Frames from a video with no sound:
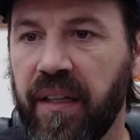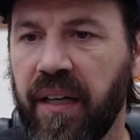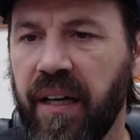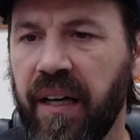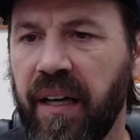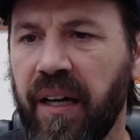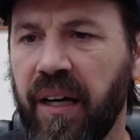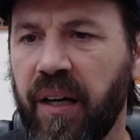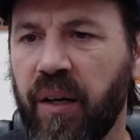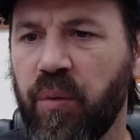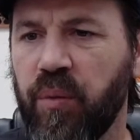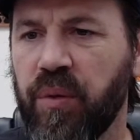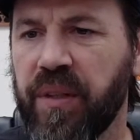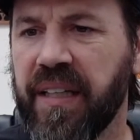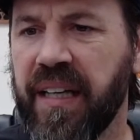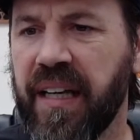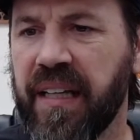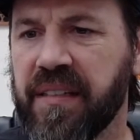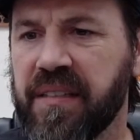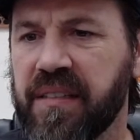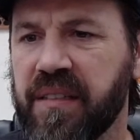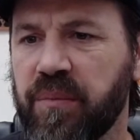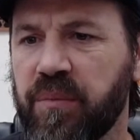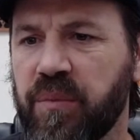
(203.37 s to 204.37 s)
Uh, we
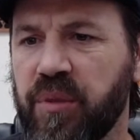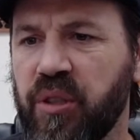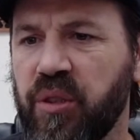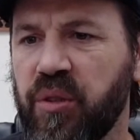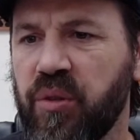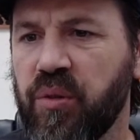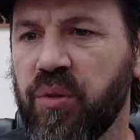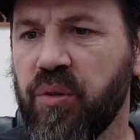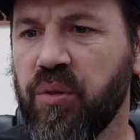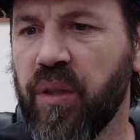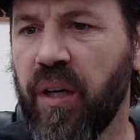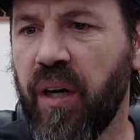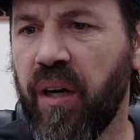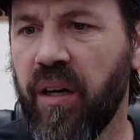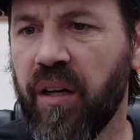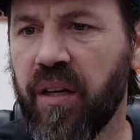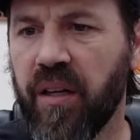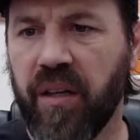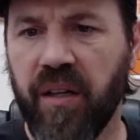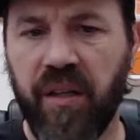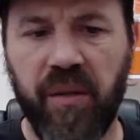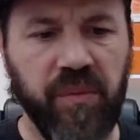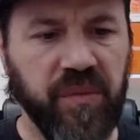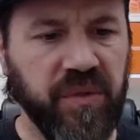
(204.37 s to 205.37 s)
got some new
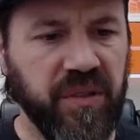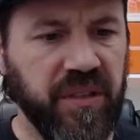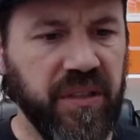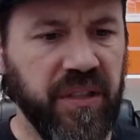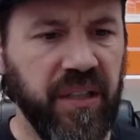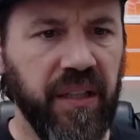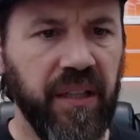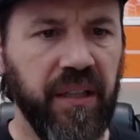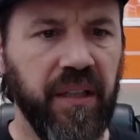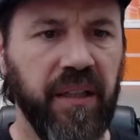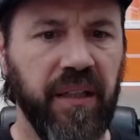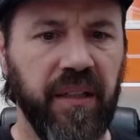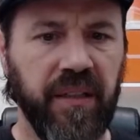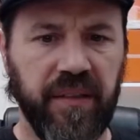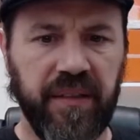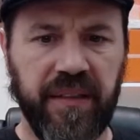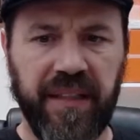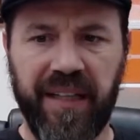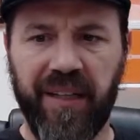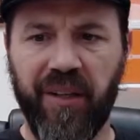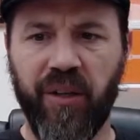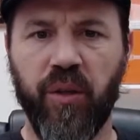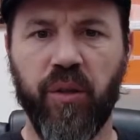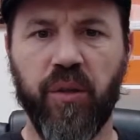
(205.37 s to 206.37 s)
arms
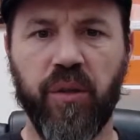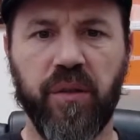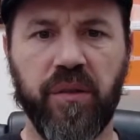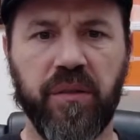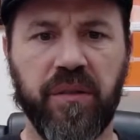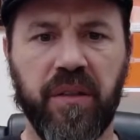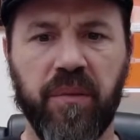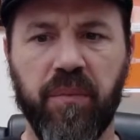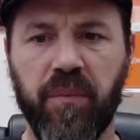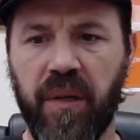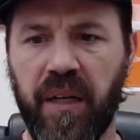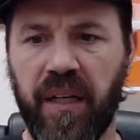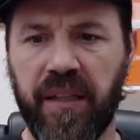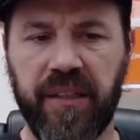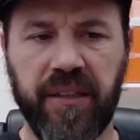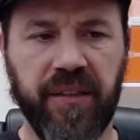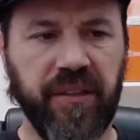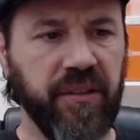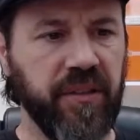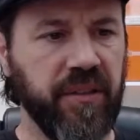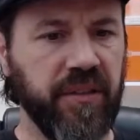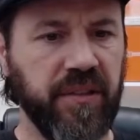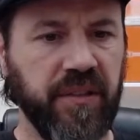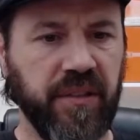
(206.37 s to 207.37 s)
that hold the
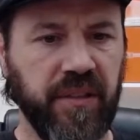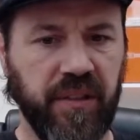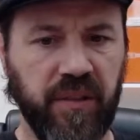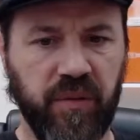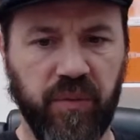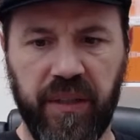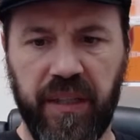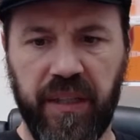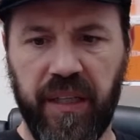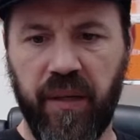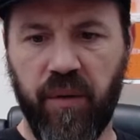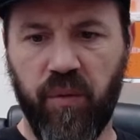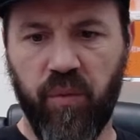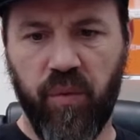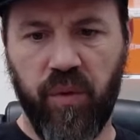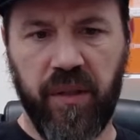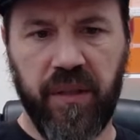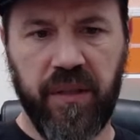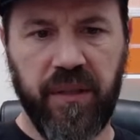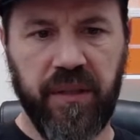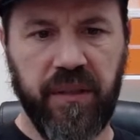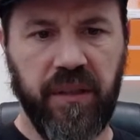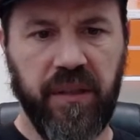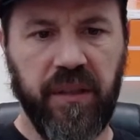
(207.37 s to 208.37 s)
monitors because we got
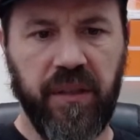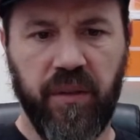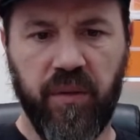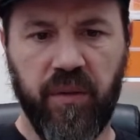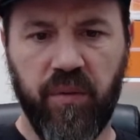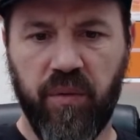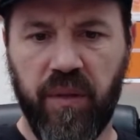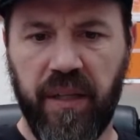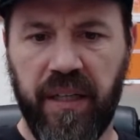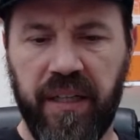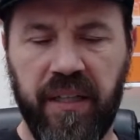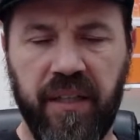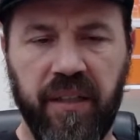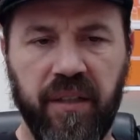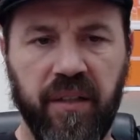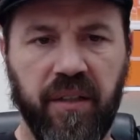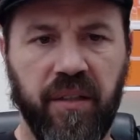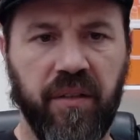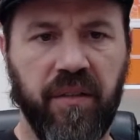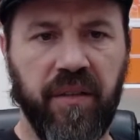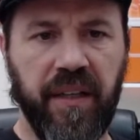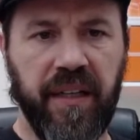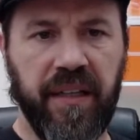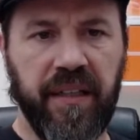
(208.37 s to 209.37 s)
one right
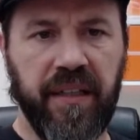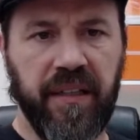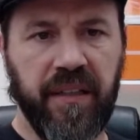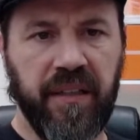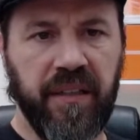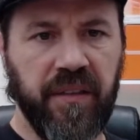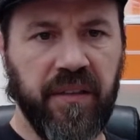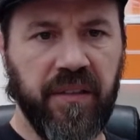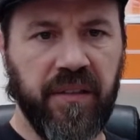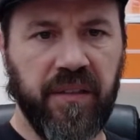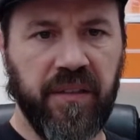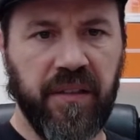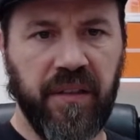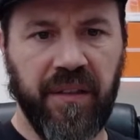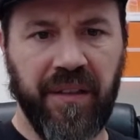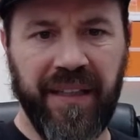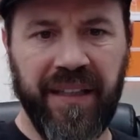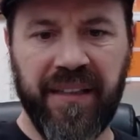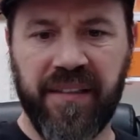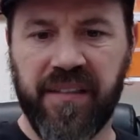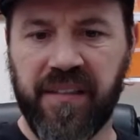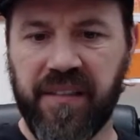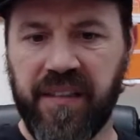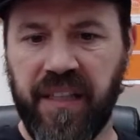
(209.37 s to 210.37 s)
here that is
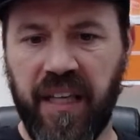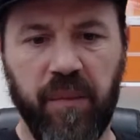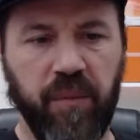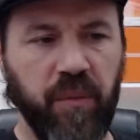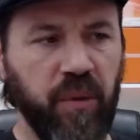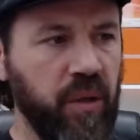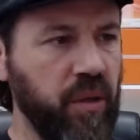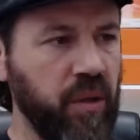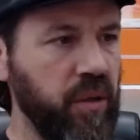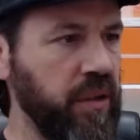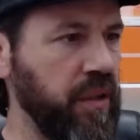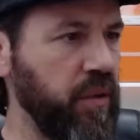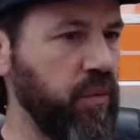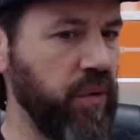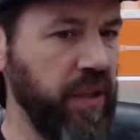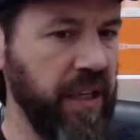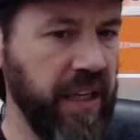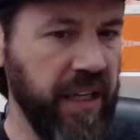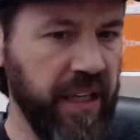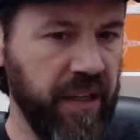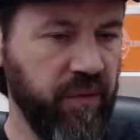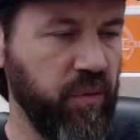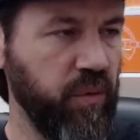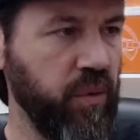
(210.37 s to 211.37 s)
landscape mode and then we
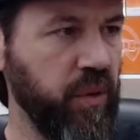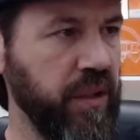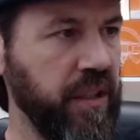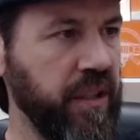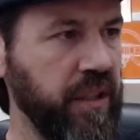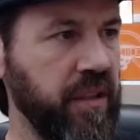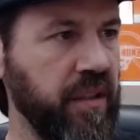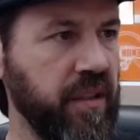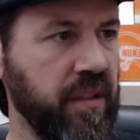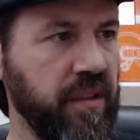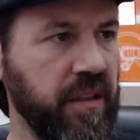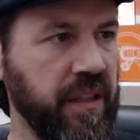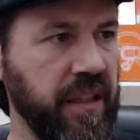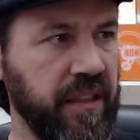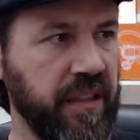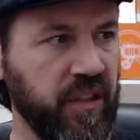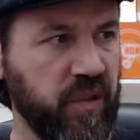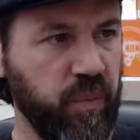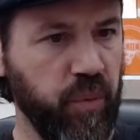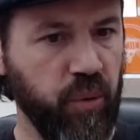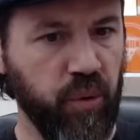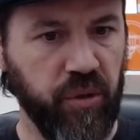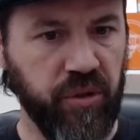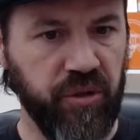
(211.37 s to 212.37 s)
have one here that is
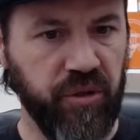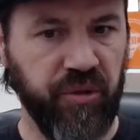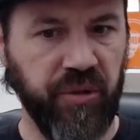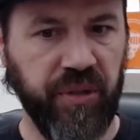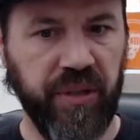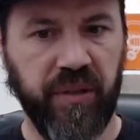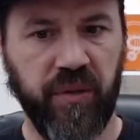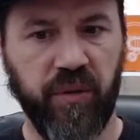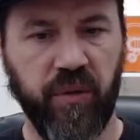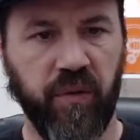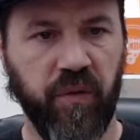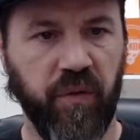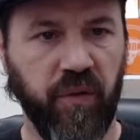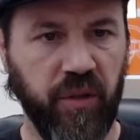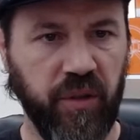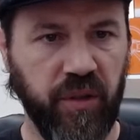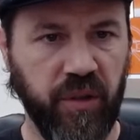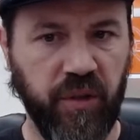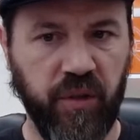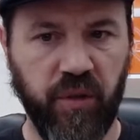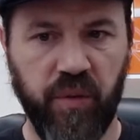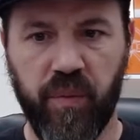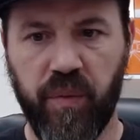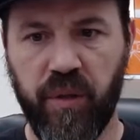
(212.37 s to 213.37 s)
portrait or
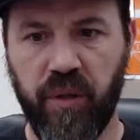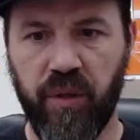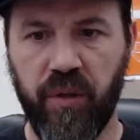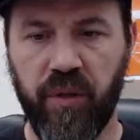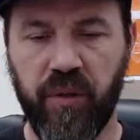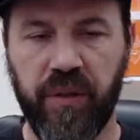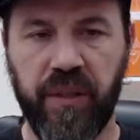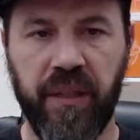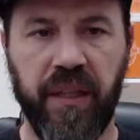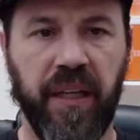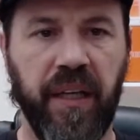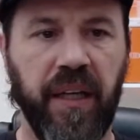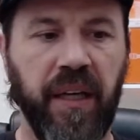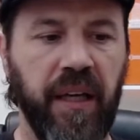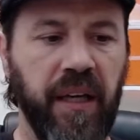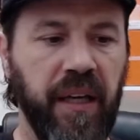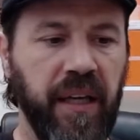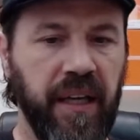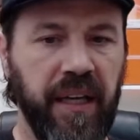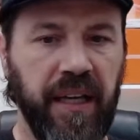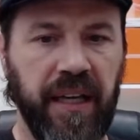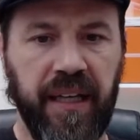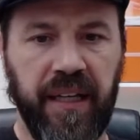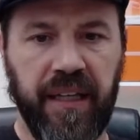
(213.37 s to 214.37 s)
vertical mode
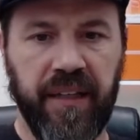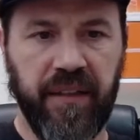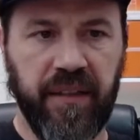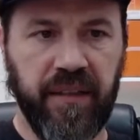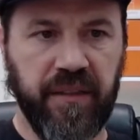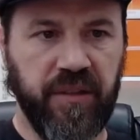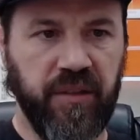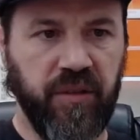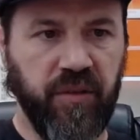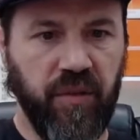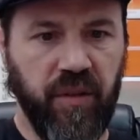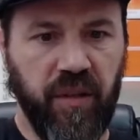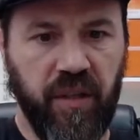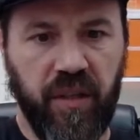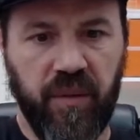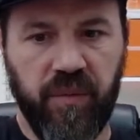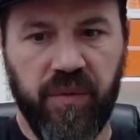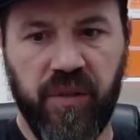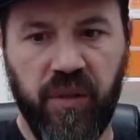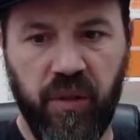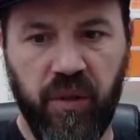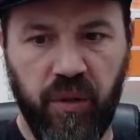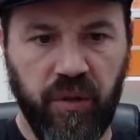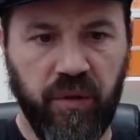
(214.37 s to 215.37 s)
and the two
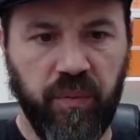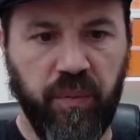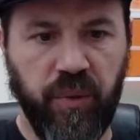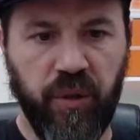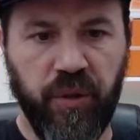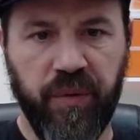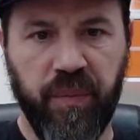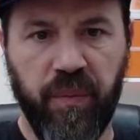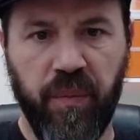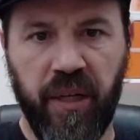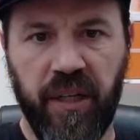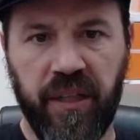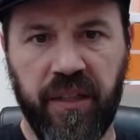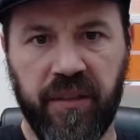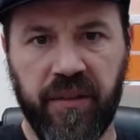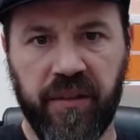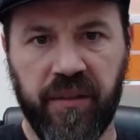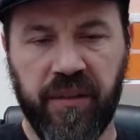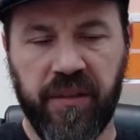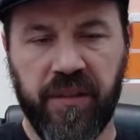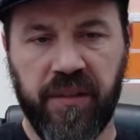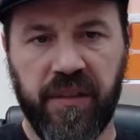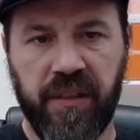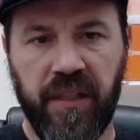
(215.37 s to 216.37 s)
arms hold both
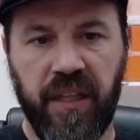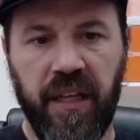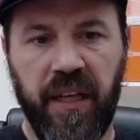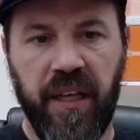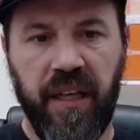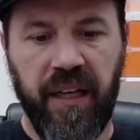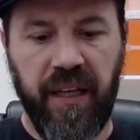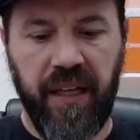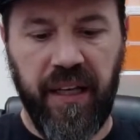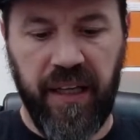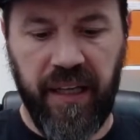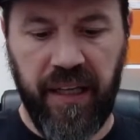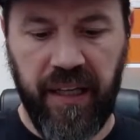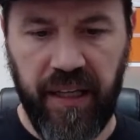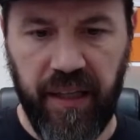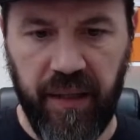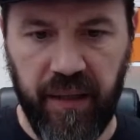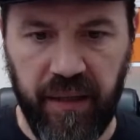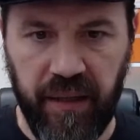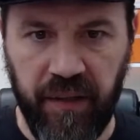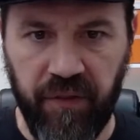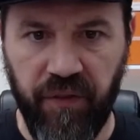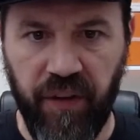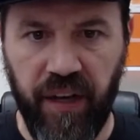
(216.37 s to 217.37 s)
monitors
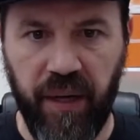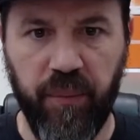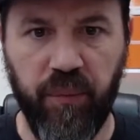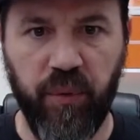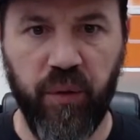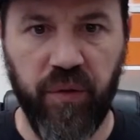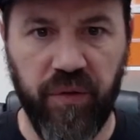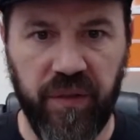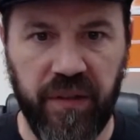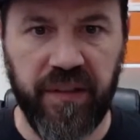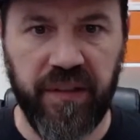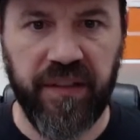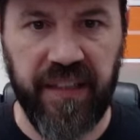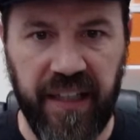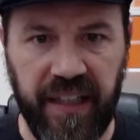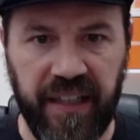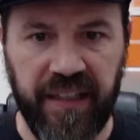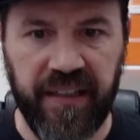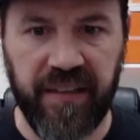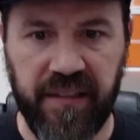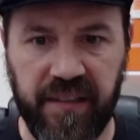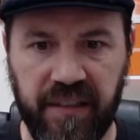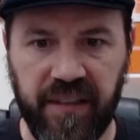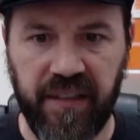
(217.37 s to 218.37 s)
and if I move the
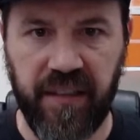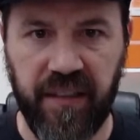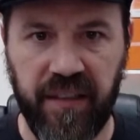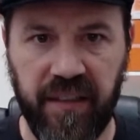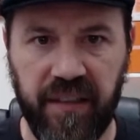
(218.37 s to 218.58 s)
desk